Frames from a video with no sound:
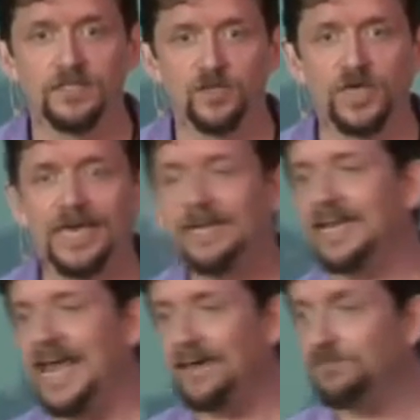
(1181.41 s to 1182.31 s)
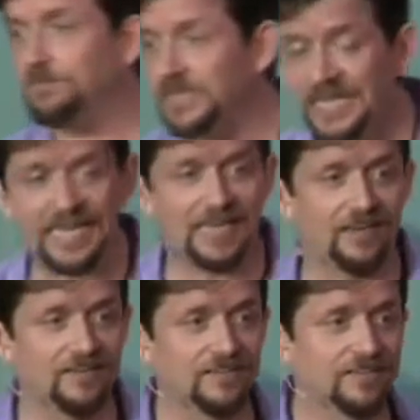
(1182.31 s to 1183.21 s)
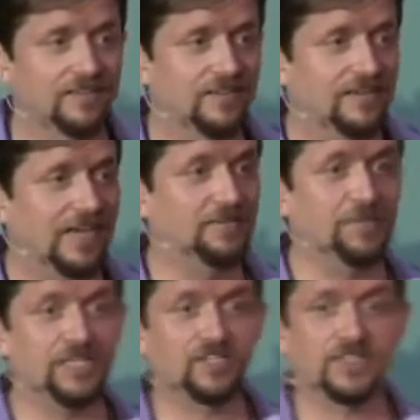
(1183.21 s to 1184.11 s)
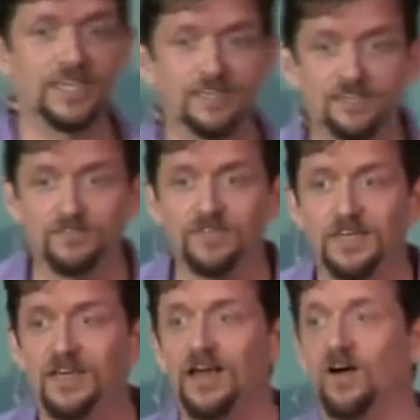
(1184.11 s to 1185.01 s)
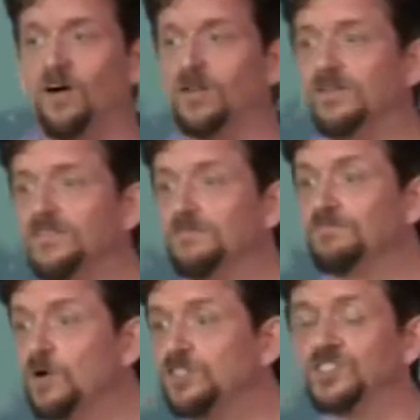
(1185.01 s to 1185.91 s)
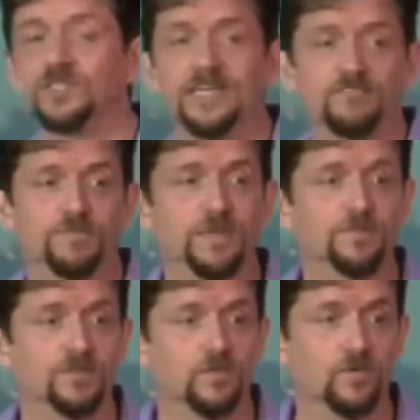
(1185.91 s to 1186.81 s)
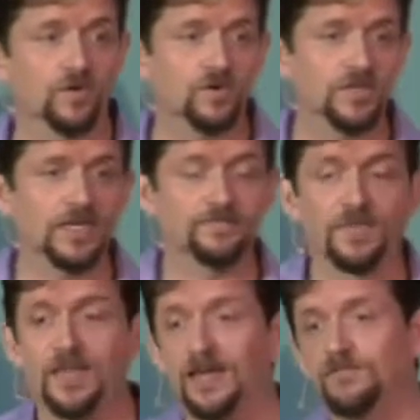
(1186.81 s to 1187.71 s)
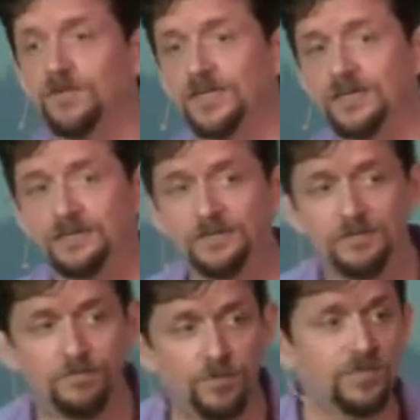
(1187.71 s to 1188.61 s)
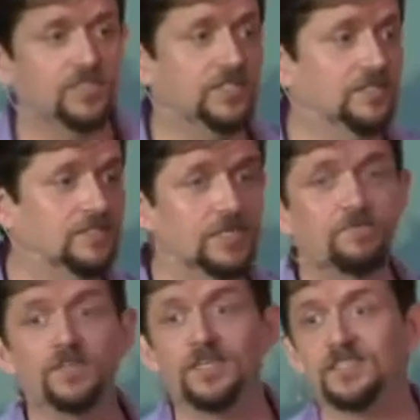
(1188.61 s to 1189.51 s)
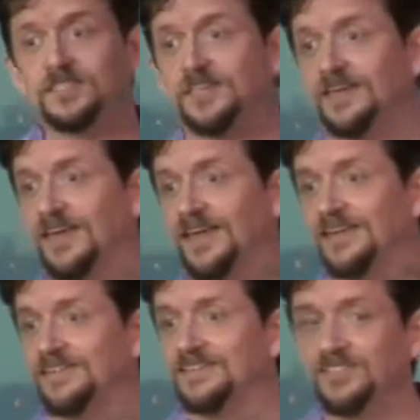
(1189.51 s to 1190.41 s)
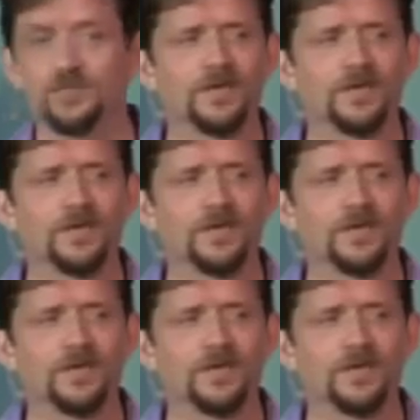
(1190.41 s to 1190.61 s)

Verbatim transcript: You cannot have a plan and be creative. All of the most creative people in the world, and I've written books and symphonies and just